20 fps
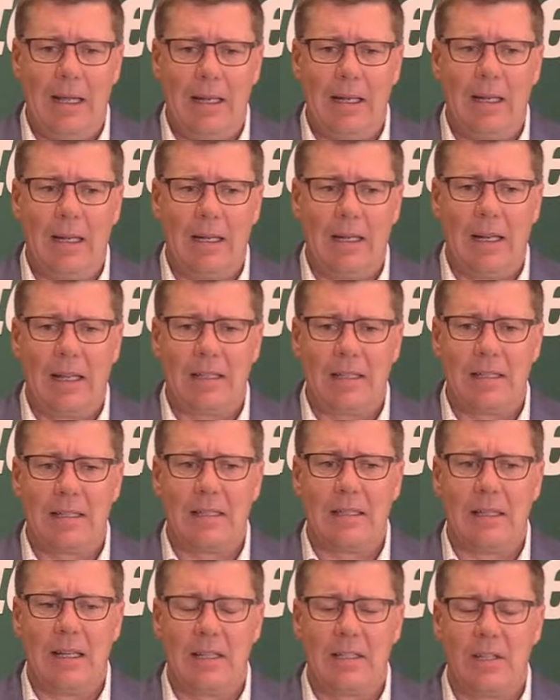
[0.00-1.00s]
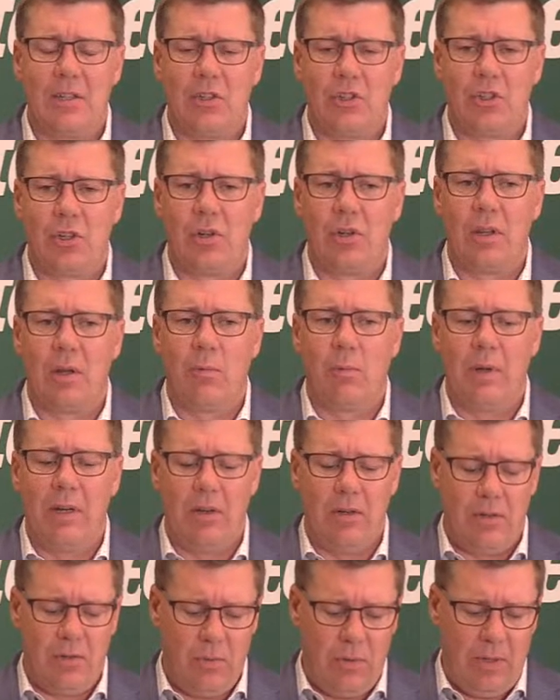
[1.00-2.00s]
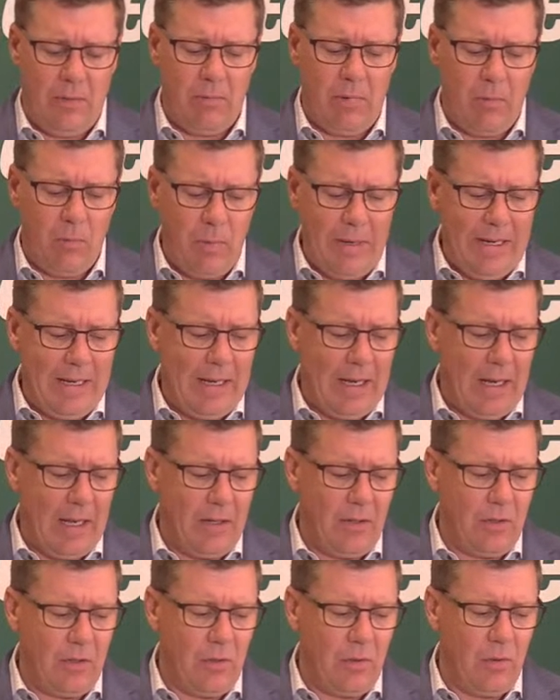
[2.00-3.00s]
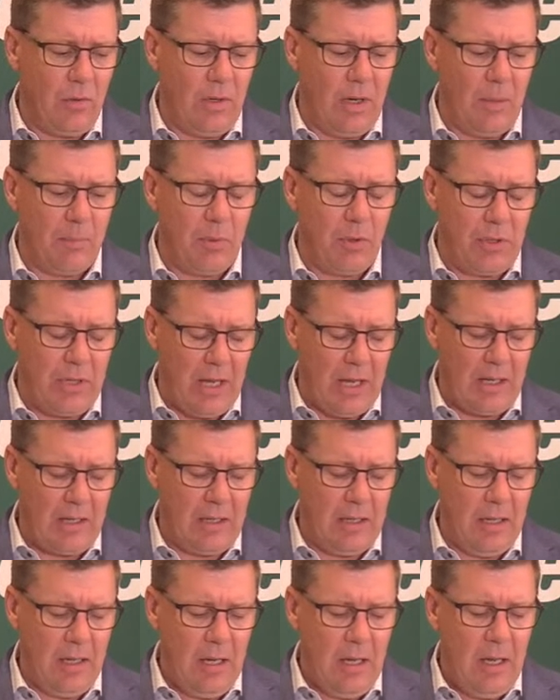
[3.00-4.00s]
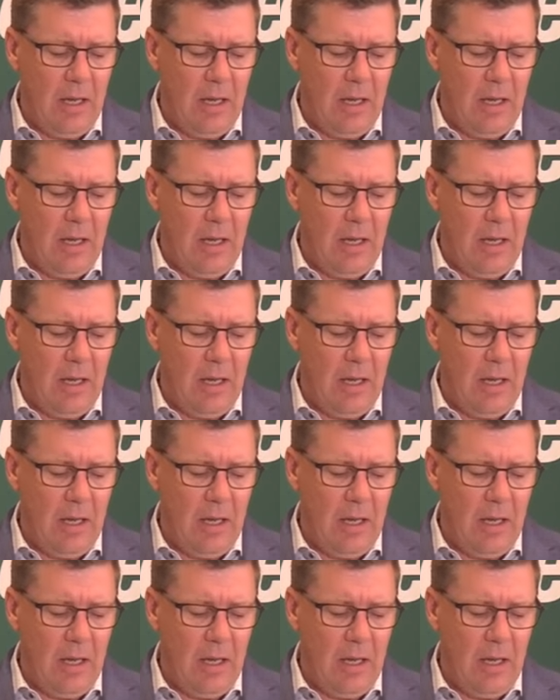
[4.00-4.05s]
Let's ensure that we are doing what we can to protect